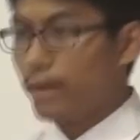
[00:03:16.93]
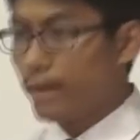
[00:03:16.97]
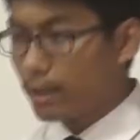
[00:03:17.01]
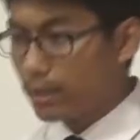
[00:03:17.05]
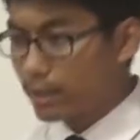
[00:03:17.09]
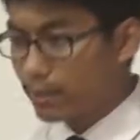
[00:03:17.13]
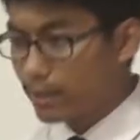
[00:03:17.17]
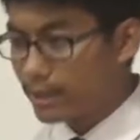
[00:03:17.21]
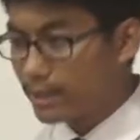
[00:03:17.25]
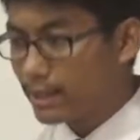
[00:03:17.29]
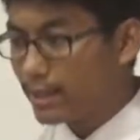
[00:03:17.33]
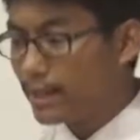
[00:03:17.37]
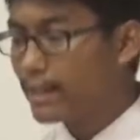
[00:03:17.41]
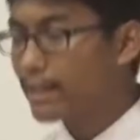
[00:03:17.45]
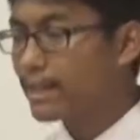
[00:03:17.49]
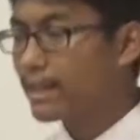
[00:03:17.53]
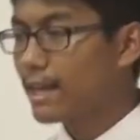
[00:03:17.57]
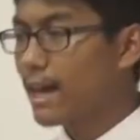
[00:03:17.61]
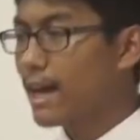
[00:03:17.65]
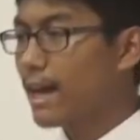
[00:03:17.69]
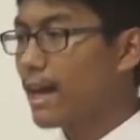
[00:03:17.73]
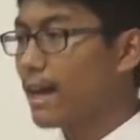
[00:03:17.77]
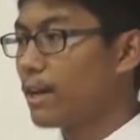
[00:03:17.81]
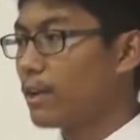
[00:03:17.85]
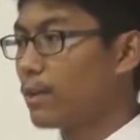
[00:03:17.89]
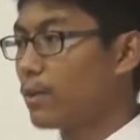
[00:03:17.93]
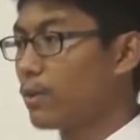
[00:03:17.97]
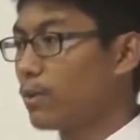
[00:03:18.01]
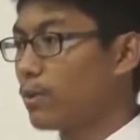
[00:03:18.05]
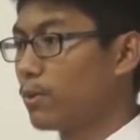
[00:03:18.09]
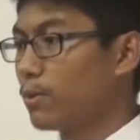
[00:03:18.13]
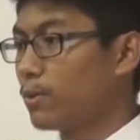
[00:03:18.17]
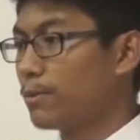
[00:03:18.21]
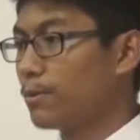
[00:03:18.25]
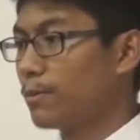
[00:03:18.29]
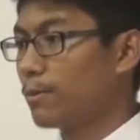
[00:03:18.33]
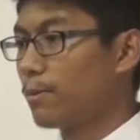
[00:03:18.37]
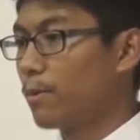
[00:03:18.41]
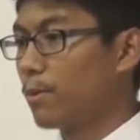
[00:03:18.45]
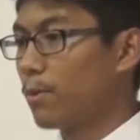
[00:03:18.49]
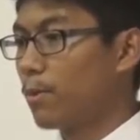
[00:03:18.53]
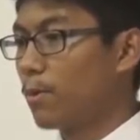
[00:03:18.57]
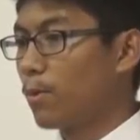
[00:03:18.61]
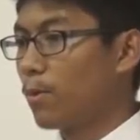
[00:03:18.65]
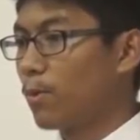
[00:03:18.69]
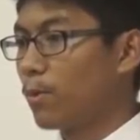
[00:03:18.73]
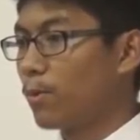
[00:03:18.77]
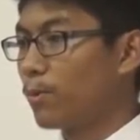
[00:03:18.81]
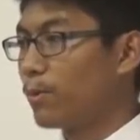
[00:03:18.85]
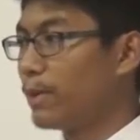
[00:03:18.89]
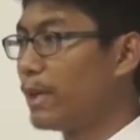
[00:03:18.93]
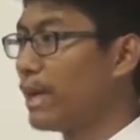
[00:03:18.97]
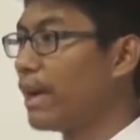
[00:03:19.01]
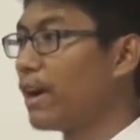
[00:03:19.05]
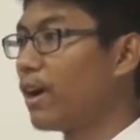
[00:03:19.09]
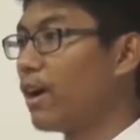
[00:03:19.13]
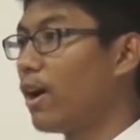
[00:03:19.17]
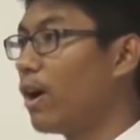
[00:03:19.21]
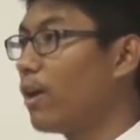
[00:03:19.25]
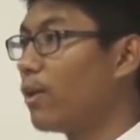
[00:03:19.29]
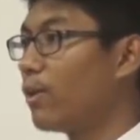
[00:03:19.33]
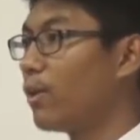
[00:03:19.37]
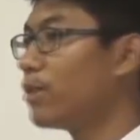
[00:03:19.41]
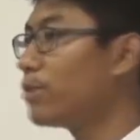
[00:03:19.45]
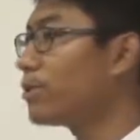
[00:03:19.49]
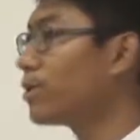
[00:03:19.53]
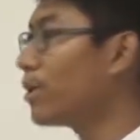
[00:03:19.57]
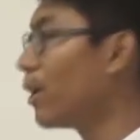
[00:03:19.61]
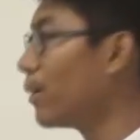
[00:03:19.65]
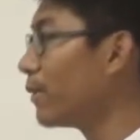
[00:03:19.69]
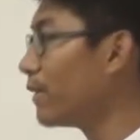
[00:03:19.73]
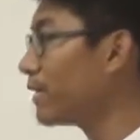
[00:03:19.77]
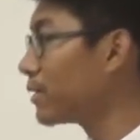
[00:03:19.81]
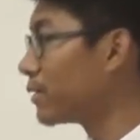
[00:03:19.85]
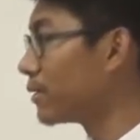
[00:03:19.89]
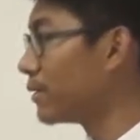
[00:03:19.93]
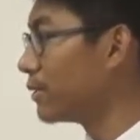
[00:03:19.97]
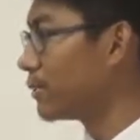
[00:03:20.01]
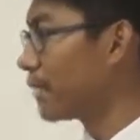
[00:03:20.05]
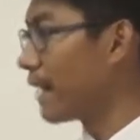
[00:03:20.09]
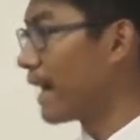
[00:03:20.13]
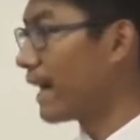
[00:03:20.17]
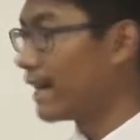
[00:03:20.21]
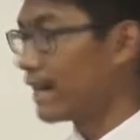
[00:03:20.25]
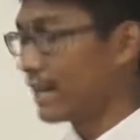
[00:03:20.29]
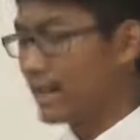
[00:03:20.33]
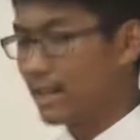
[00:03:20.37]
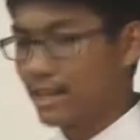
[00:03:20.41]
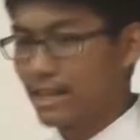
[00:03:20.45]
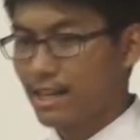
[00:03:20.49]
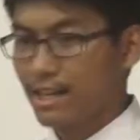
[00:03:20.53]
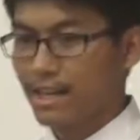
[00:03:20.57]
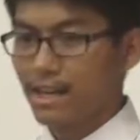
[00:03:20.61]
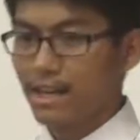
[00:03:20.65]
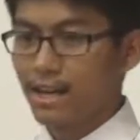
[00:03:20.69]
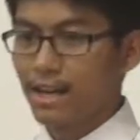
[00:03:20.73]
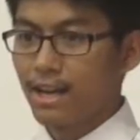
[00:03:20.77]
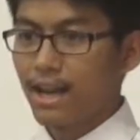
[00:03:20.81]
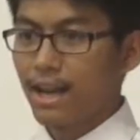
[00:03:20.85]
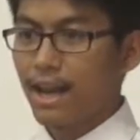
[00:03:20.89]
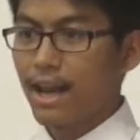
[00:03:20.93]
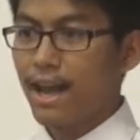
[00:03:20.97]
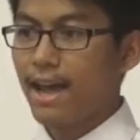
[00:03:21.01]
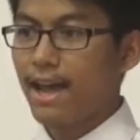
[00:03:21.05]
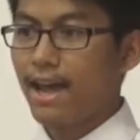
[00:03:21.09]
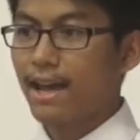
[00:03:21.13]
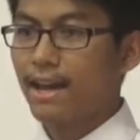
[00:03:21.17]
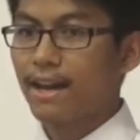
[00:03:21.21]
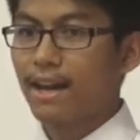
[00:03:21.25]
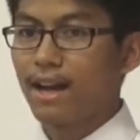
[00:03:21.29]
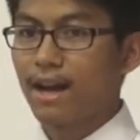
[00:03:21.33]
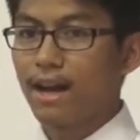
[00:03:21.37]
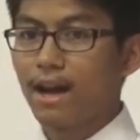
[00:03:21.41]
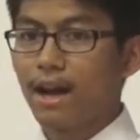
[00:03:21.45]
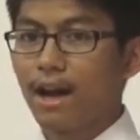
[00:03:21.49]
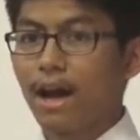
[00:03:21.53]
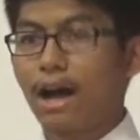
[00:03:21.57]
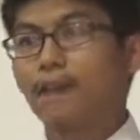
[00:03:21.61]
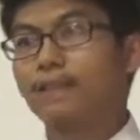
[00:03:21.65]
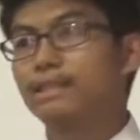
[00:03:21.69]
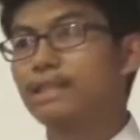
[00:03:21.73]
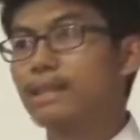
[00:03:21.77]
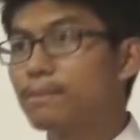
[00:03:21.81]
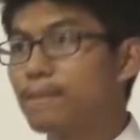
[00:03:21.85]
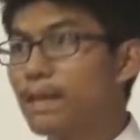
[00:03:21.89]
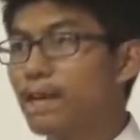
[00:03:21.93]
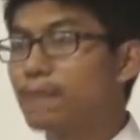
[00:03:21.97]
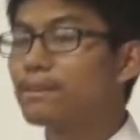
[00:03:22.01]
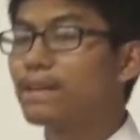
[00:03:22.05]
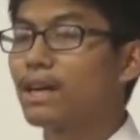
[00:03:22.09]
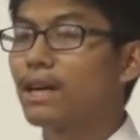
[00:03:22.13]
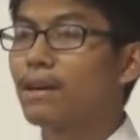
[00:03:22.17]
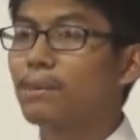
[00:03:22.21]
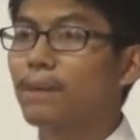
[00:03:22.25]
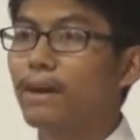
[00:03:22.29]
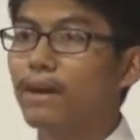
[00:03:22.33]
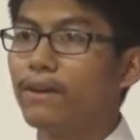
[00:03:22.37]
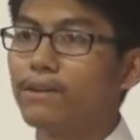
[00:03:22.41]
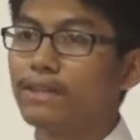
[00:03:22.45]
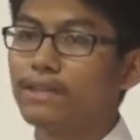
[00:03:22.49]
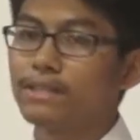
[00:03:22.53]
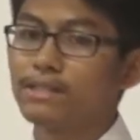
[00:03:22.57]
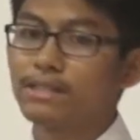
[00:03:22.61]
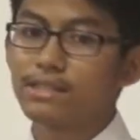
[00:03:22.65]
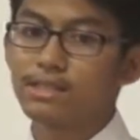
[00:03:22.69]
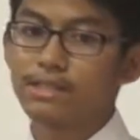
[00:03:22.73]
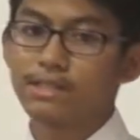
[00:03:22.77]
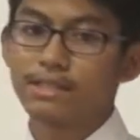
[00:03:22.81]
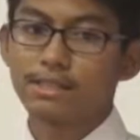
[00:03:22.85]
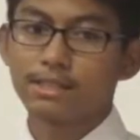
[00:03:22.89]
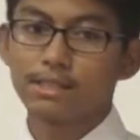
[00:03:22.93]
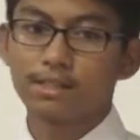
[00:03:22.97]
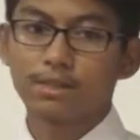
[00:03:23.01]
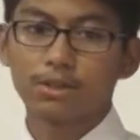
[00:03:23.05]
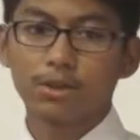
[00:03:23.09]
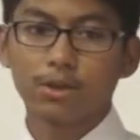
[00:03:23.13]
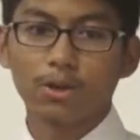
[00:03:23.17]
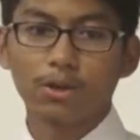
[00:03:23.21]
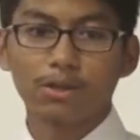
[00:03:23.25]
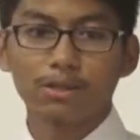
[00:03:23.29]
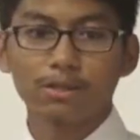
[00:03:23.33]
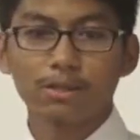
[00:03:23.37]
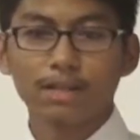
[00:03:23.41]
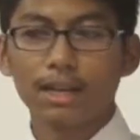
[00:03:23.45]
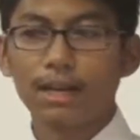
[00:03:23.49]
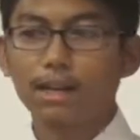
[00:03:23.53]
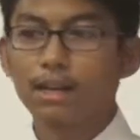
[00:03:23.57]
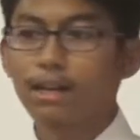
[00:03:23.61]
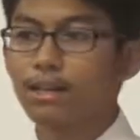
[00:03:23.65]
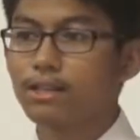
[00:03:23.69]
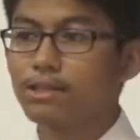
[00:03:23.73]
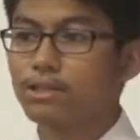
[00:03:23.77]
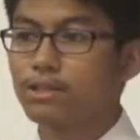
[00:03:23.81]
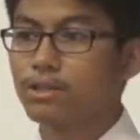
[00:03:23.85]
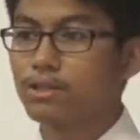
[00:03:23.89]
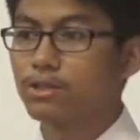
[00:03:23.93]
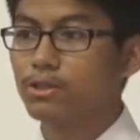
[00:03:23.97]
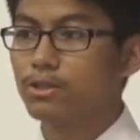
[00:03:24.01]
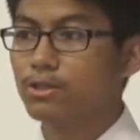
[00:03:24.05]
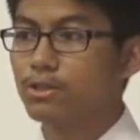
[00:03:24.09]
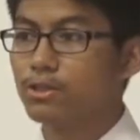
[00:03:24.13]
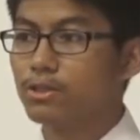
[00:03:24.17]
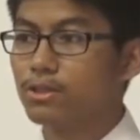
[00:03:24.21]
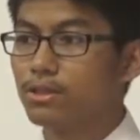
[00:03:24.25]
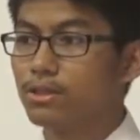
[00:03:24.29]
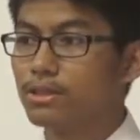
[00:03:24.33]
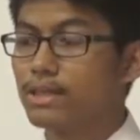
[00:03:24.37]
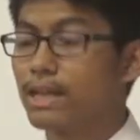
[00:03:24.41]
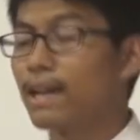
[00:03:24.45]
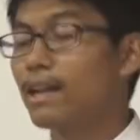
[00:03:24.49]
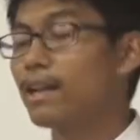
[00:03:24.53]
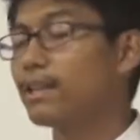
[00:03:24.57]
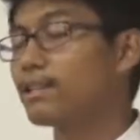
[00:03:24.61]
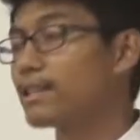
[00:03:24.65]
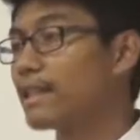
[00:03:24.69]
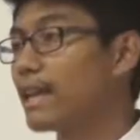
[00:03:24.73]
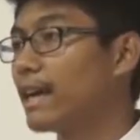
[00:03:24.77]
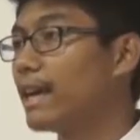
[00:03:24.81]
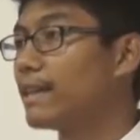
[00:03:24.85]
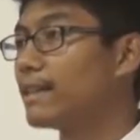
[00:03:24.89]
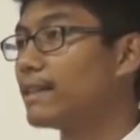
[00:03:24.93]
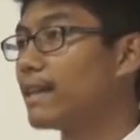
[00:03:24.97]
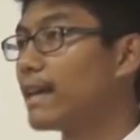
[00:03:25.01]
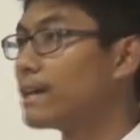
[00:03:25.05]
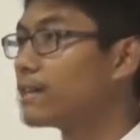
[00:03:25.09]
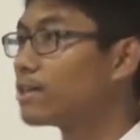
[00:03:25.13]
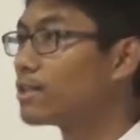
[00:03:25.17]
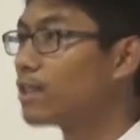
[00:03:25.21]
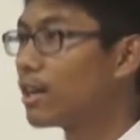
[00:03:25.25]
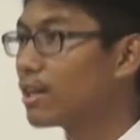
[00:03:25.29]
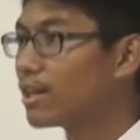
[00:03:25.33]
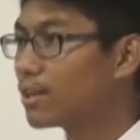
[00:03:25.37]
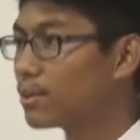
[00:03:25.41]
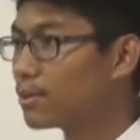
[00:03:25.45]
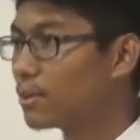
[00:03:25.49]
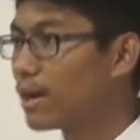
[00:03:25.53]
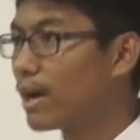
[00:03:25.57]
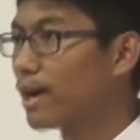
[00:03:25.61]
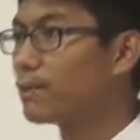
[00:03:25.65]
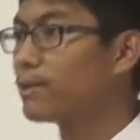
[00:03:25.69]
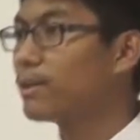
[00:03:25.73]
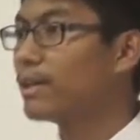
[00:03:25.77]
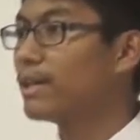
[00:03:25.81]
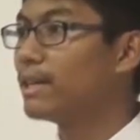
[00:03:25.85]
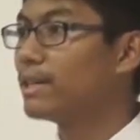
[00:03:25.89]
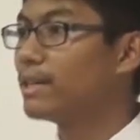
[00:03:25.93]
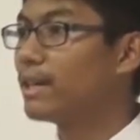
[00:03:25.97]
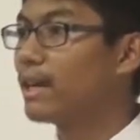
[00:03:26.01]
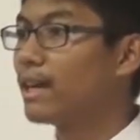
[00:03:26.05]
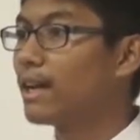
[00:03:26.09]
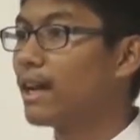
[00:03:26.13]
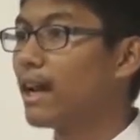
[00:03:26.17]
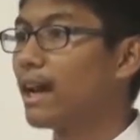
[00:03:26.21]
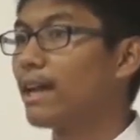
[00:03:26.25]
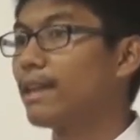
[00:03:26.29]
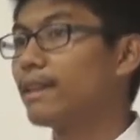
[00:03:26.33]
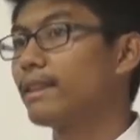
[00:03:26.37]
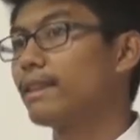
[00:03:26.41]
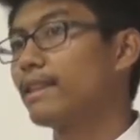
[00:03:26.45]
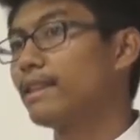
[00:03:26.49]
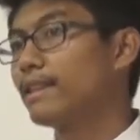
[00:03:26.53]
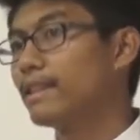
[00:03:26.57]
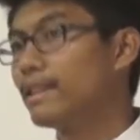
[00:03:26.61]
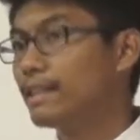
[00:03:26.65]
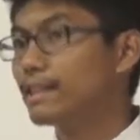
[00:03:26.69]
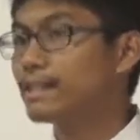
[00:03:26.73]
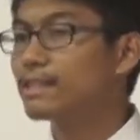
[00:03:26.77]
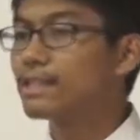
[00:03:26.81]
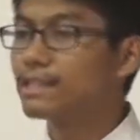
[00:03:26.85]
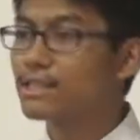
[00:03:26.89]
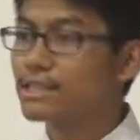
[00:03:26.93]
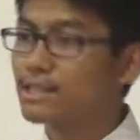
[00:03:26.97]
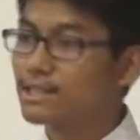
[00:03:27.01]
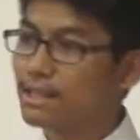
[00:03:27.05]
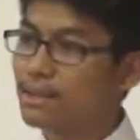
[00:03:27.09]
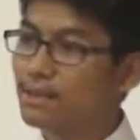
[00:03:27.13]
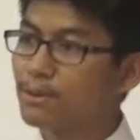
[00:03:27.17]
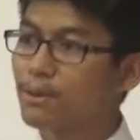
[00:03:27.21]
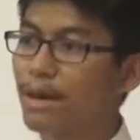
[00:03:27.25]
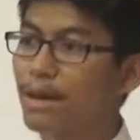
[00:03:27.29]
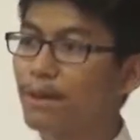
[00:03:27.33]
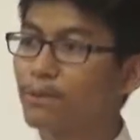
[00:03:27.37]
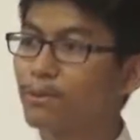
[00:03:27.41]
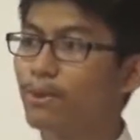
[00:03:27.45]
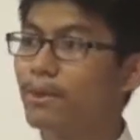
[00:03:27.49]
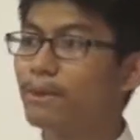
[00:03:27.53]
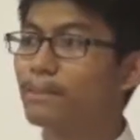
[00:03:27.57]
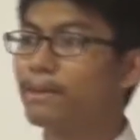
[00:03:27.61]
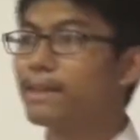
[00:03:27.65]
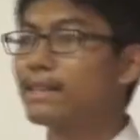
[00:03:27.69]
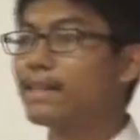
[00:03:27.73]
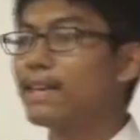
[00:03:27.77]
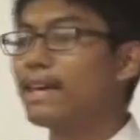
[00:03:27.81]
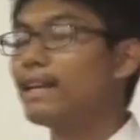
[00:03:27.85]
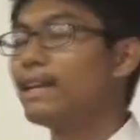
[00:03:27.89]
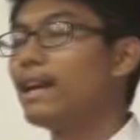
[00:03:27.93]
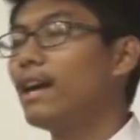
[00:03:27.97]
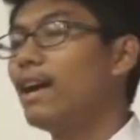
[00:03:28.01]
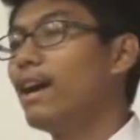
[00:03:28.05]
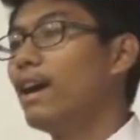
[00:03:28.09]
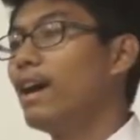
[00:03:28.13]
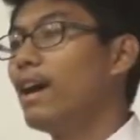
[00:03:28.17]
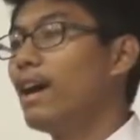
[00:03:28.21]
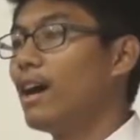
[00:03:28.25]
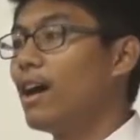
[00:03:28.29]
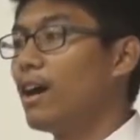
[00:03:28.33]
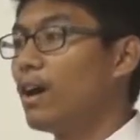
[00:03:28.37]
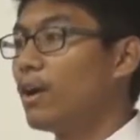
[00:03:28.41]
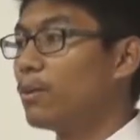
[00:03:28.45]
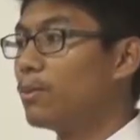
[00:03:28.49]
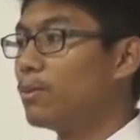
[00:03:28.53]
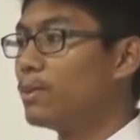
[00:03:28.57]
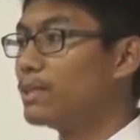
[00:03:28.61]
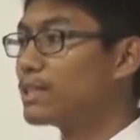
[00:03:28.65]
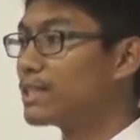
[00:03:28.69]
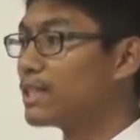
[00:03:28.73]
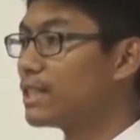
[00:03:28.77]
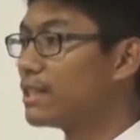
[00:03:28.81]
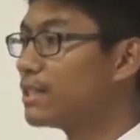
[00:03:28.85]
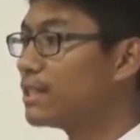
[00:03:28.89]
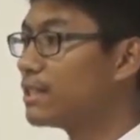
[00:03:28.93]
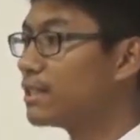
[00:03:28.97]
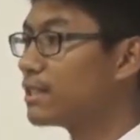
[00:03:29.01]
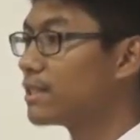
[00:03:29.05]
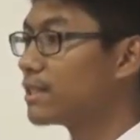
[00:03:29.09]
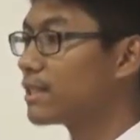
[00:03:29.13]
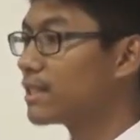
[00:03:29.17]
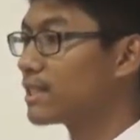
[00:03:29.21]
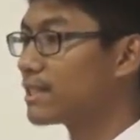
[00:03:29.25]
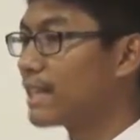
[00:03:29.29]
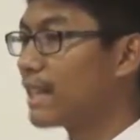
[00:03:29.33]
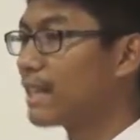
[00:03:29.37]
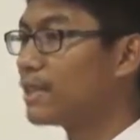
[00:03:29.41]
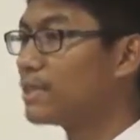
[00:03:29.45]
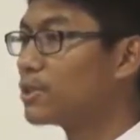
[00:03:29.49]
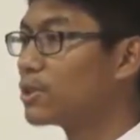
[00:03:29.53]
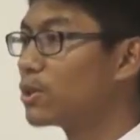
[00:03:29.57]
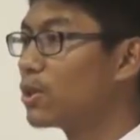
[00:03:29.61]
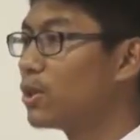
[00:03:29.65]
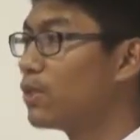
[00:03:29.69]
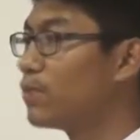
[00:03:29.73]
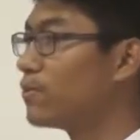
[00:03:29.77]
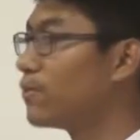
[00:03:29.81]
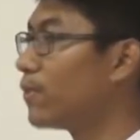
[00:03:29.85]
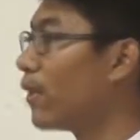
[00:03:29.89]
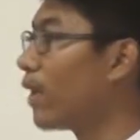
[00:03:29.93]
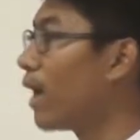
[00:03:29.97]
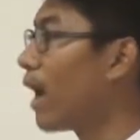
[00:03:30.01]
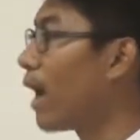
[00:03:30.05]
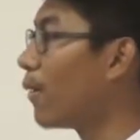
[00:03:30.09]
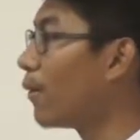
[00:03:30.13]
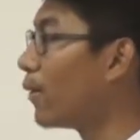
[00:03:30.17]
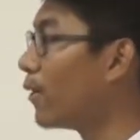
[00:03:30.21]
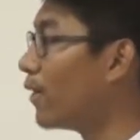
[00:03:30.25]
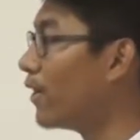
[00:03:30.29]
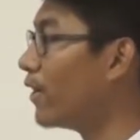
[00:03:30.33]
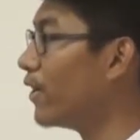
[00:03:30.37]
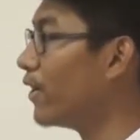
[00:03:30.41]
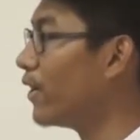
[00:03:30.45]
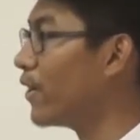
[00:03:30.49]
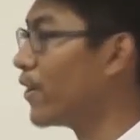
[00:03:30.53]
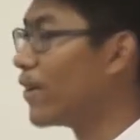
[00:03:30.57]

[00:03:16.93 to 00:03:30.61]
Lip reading: we think that we are always doing right. And sometimes our parents tell us that that is not the right way, that this is the right way, but then we still decide to go for our